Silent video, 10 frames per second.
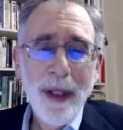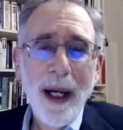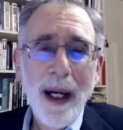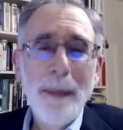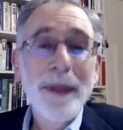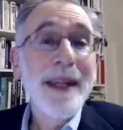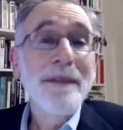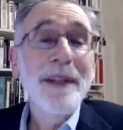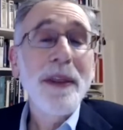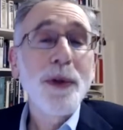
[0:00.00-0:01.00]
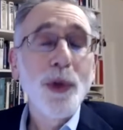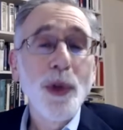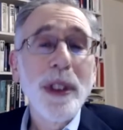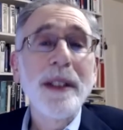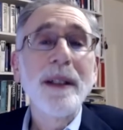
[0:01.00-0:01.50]
Uh, but they've got
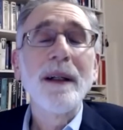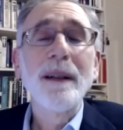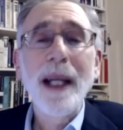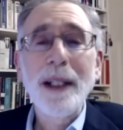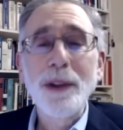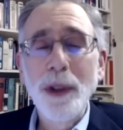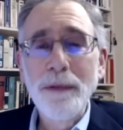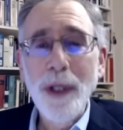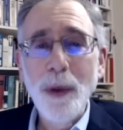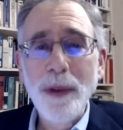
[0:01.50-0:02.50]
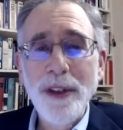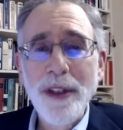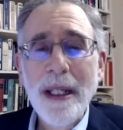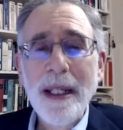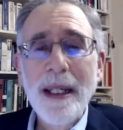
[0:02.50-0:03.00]
three electoral
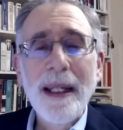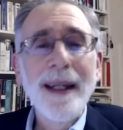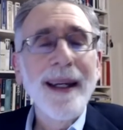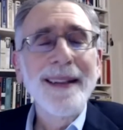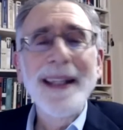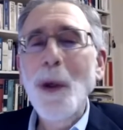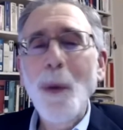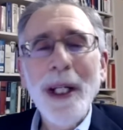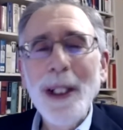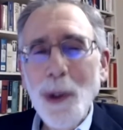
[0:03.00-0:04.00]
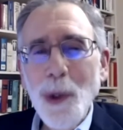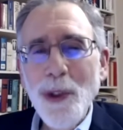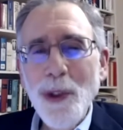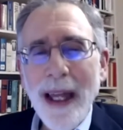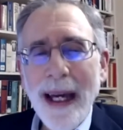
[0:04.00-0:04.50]
votes and, and they don't want to
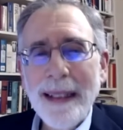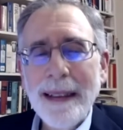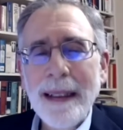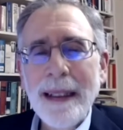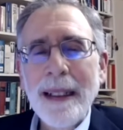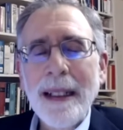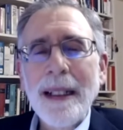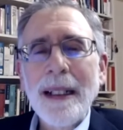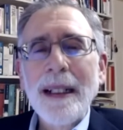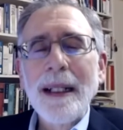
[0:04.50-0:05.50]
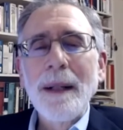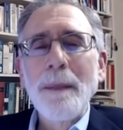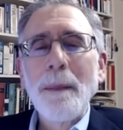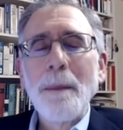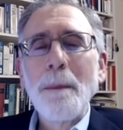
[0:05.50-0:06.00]
lose that.
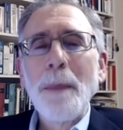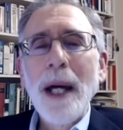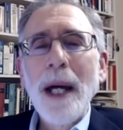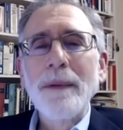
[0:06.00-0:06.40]
But,